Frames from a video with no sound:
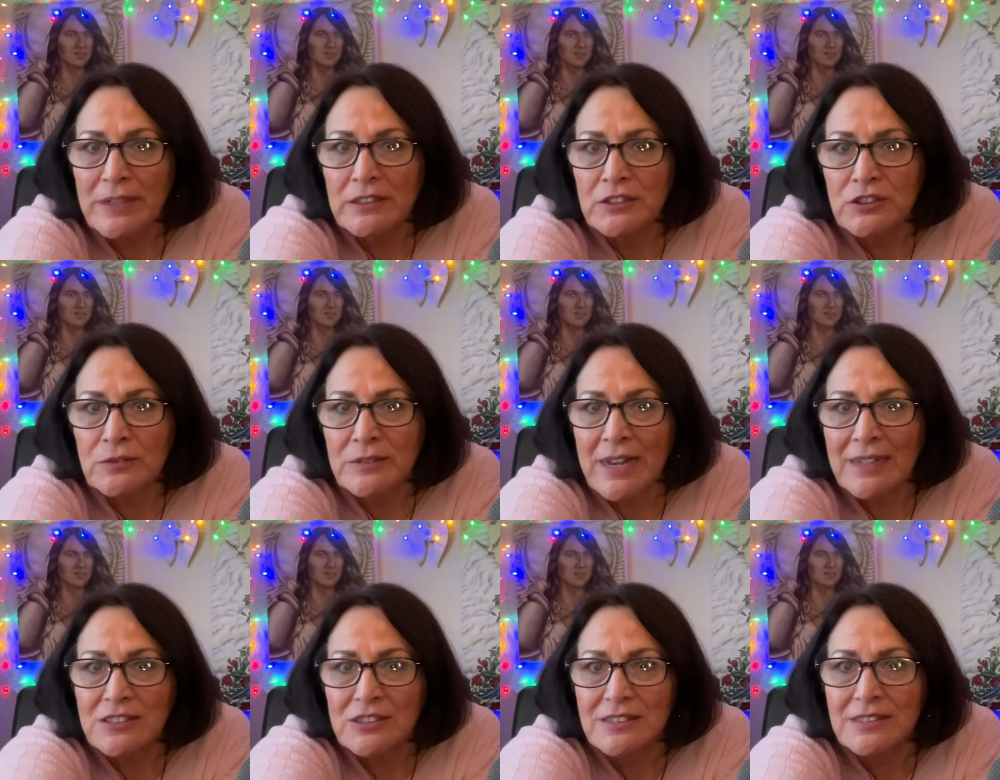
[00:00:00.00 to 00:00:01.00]
Speaker 1: going to do
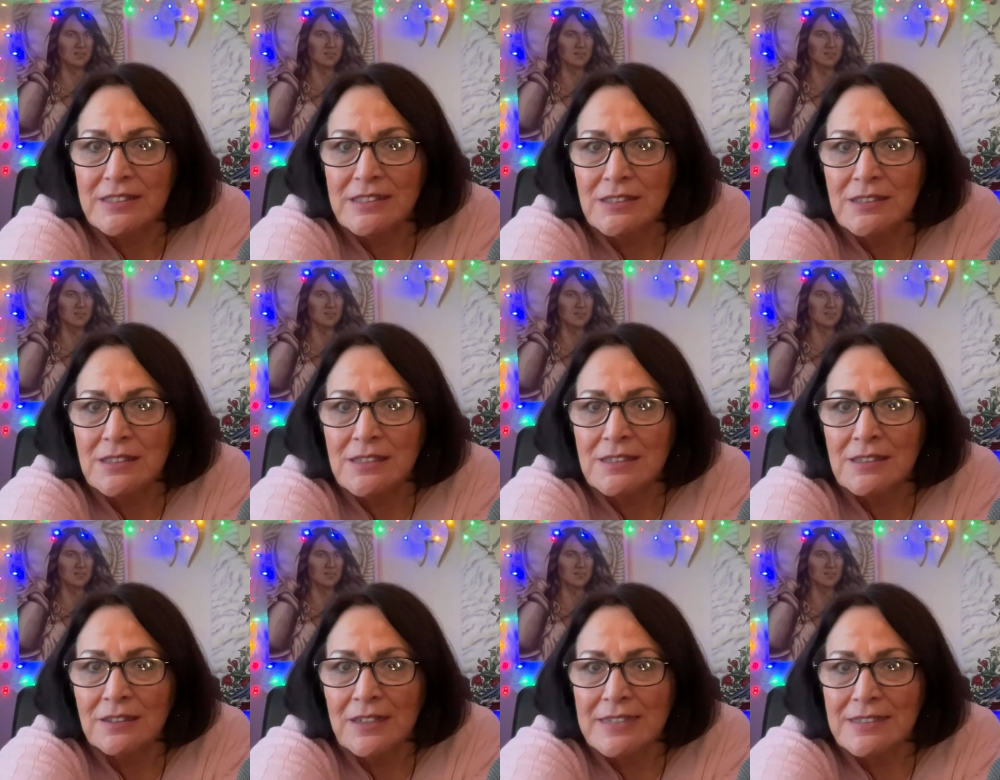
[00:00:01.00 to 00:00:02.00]
next? Because this is
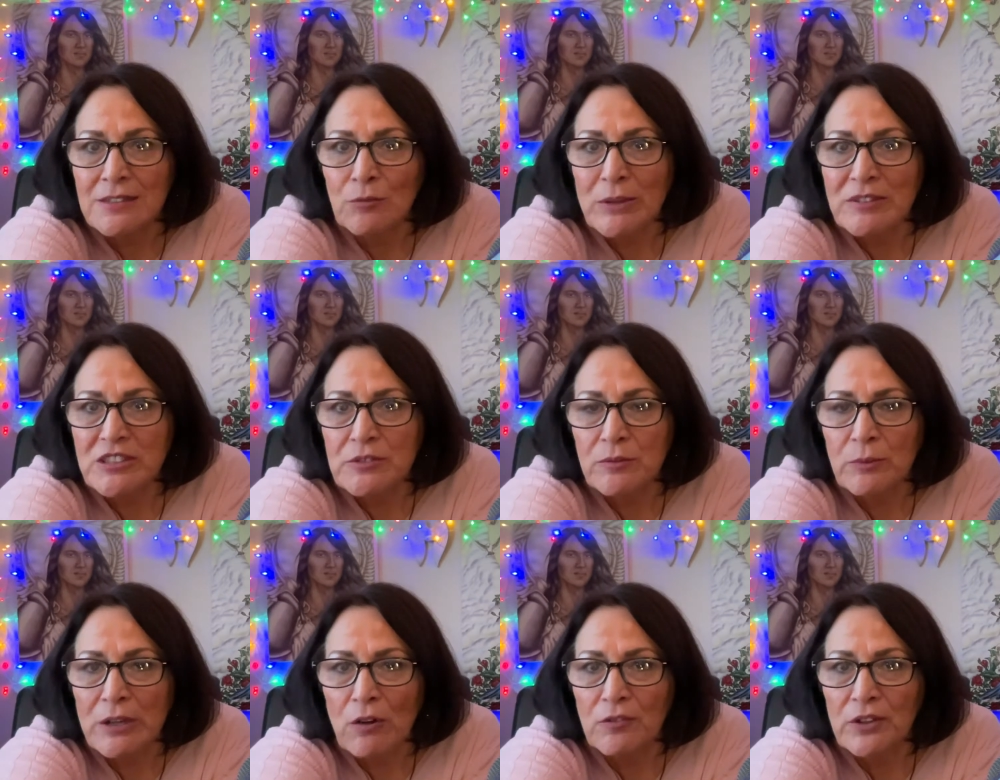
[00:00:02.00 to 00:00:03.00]
the lesson we,
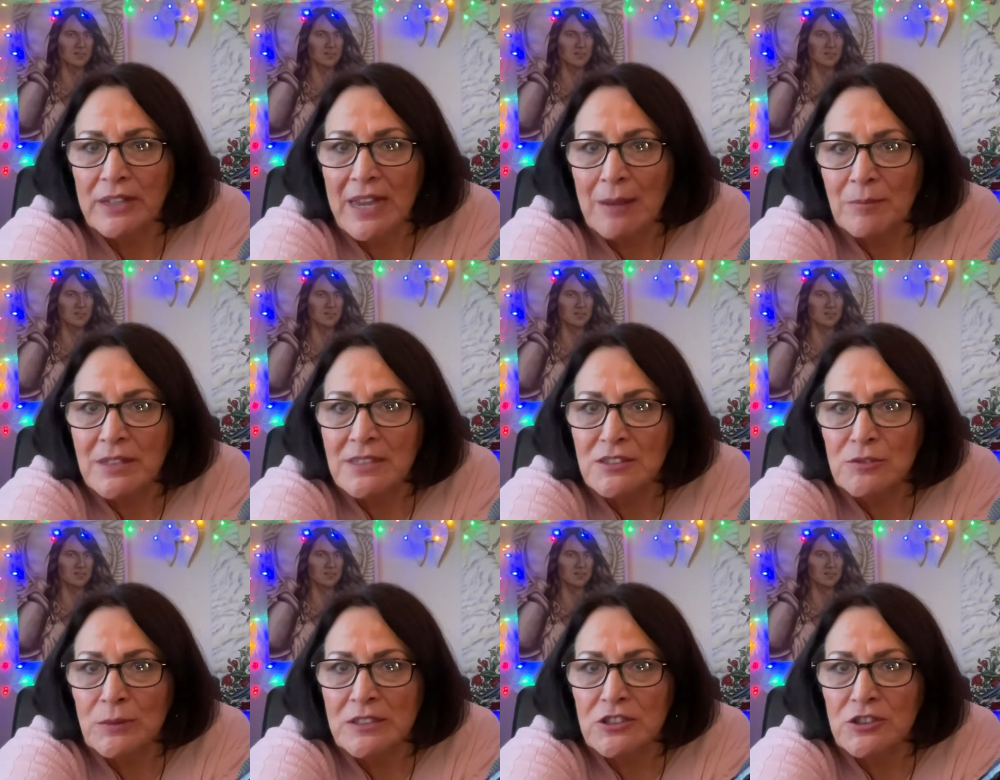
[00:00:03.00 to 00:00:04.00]
we overcame.
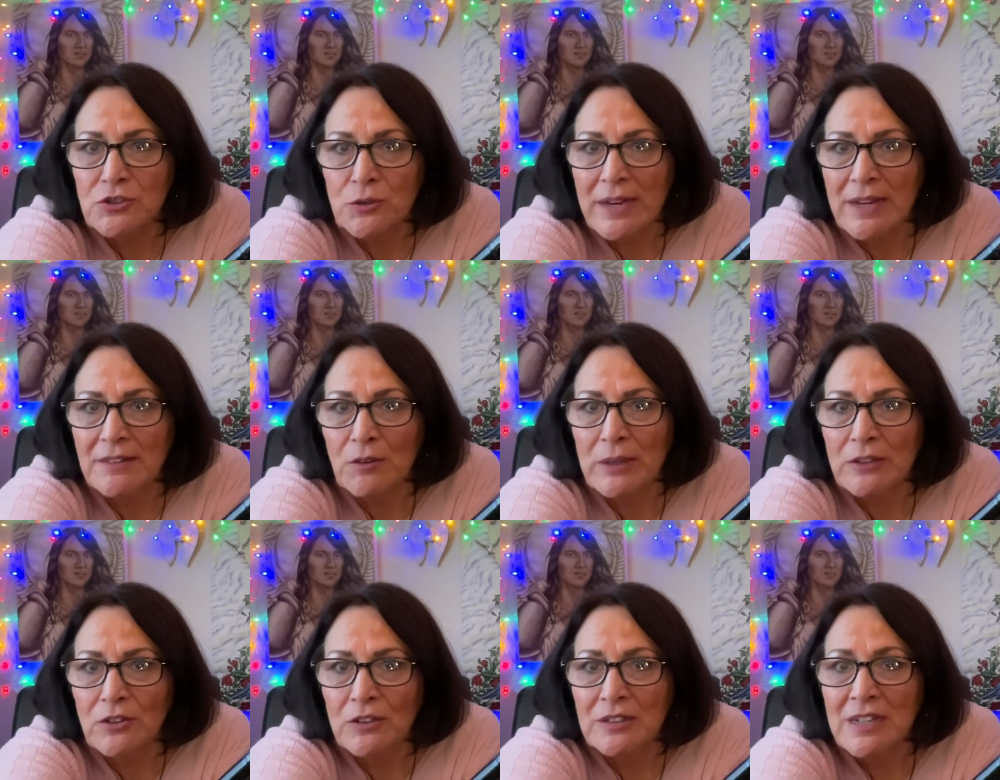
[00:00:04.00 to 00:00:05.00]
This one is a trade that we
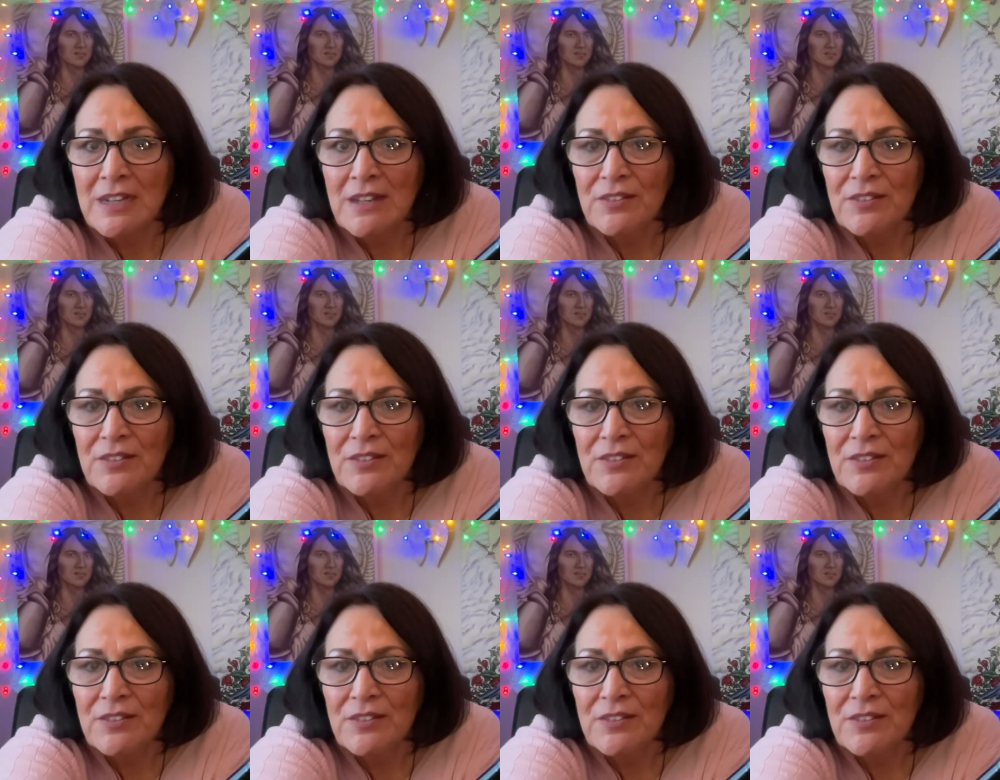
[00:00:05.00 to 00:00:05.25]
learned.